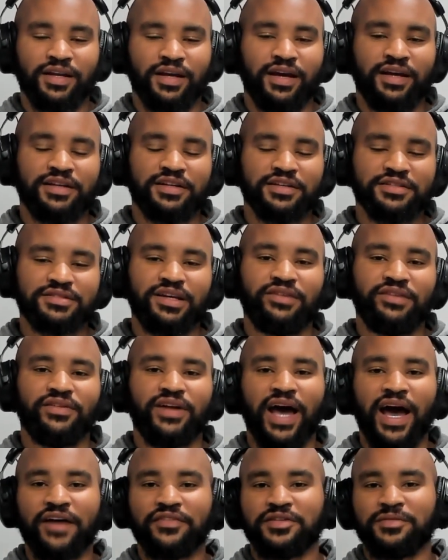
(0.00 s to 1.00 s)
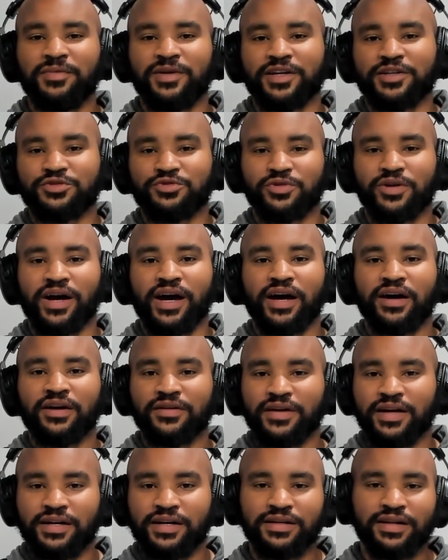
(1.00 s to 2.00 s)
doesn't even have to be a
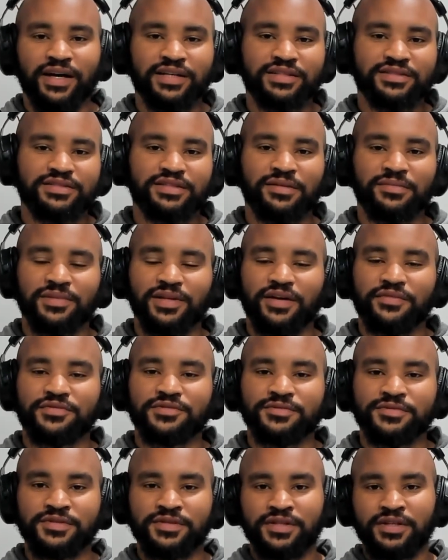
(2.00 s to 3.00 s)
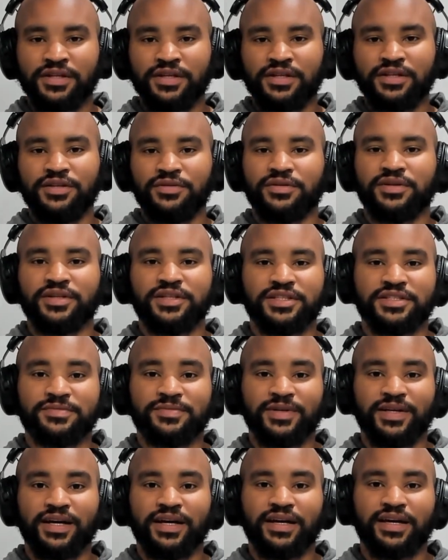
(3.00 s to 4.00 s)
trial at some level. You can just
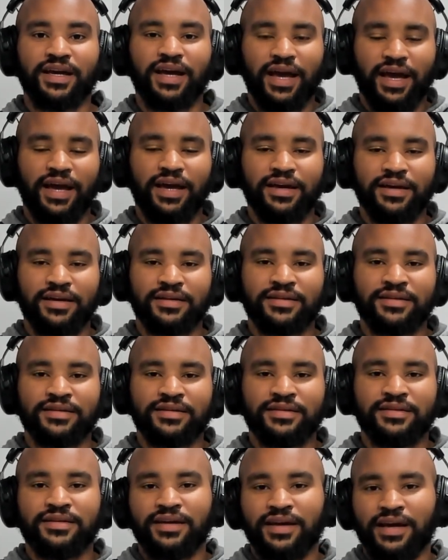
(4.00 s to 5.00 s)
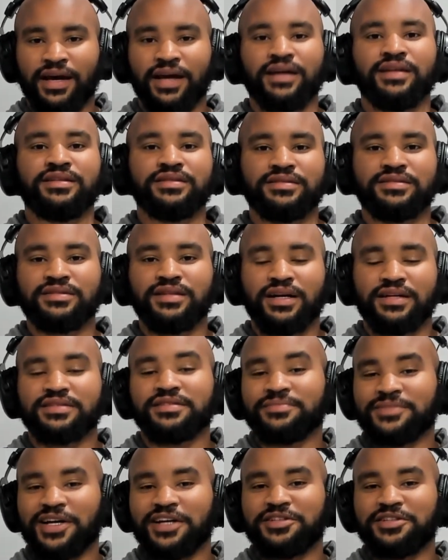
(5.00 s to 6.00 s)
be like, hey, this is not
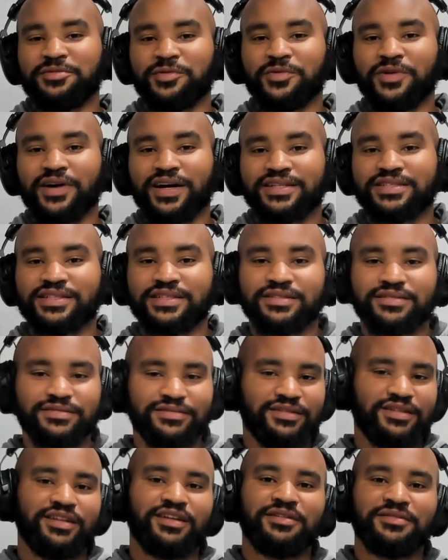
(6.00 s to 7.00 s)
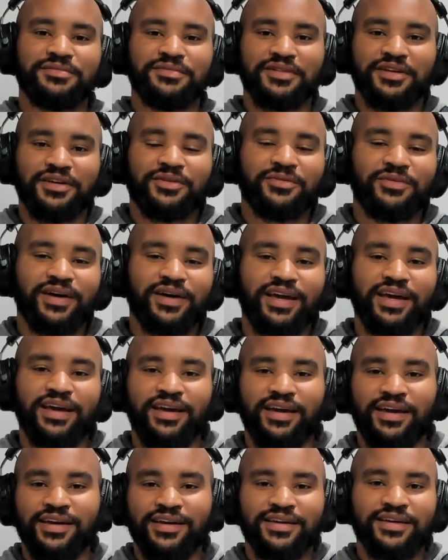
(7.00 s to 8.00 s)
something I should be watching, you know, look
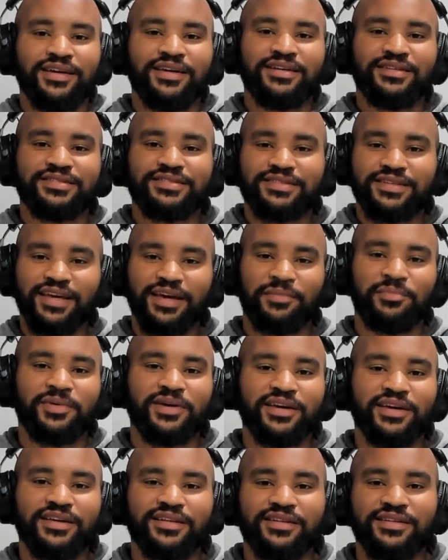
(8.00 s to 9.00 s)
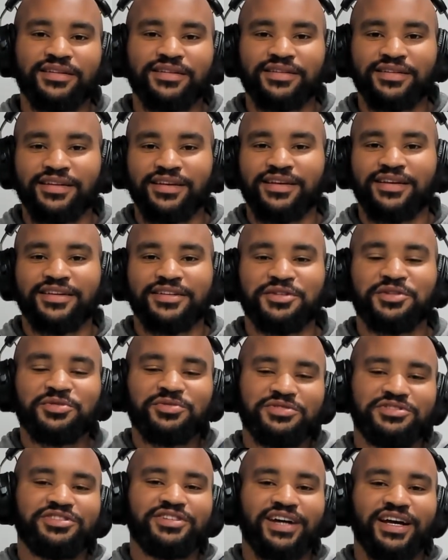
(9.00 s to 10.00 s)
away, skip it, do
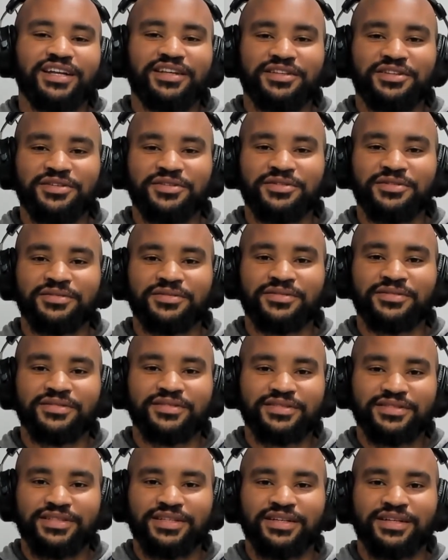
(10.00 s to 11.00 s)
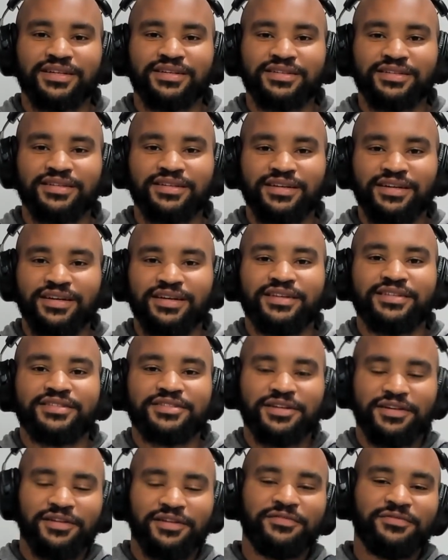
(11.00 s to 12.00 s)
what you got to do to
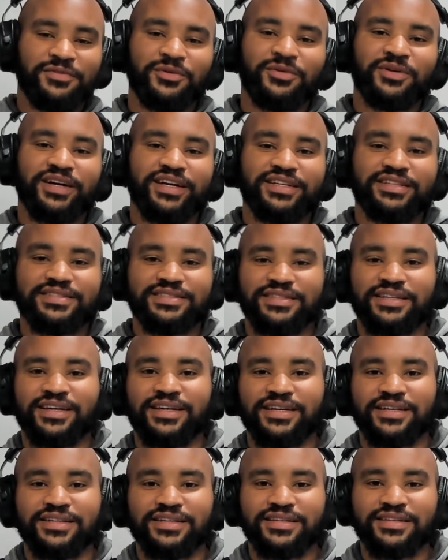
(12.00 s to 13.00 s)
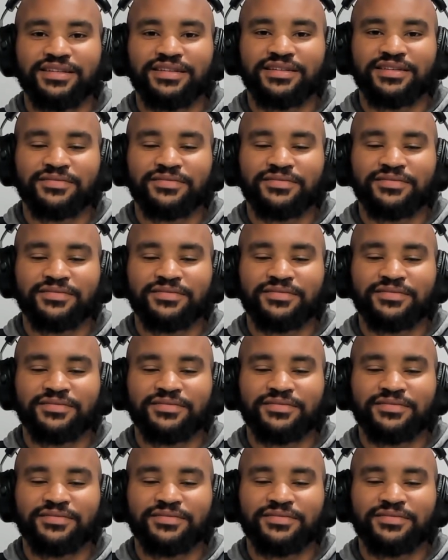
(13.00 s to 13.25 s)
avoid sin.